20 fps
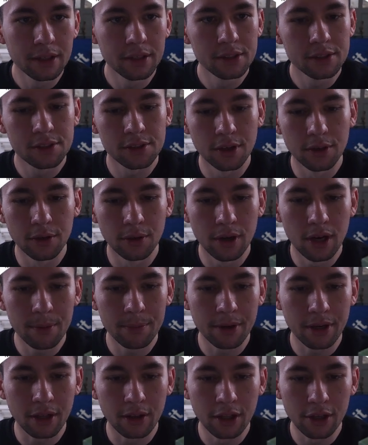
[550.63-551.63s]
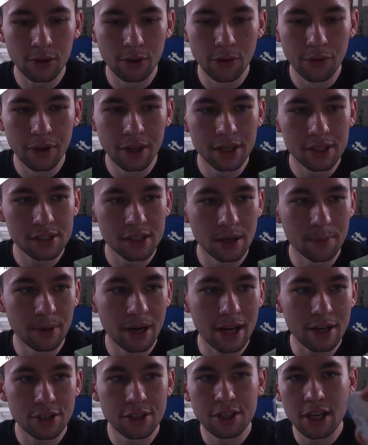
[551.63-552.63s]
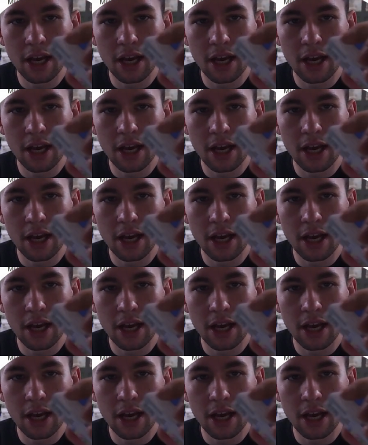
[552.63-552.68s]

So I'm going to click on this, and I'm going to actually